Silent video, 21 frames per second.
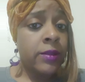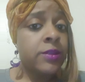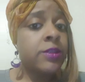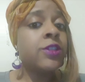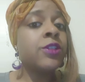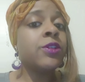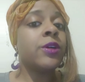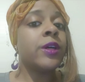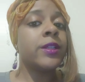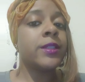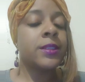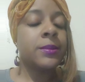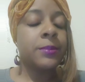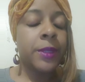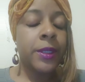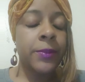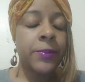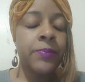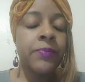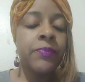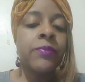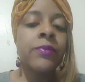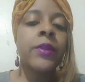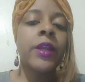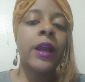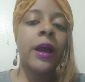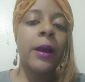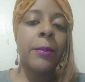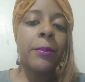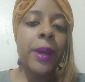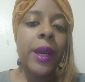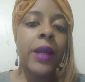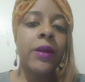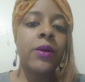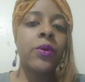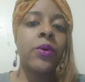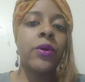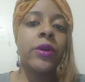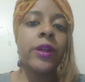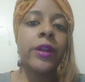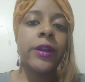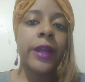Trust me, I'm
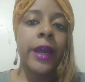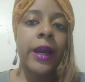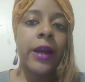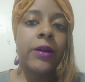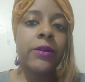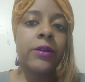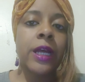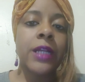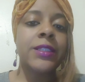back on it now.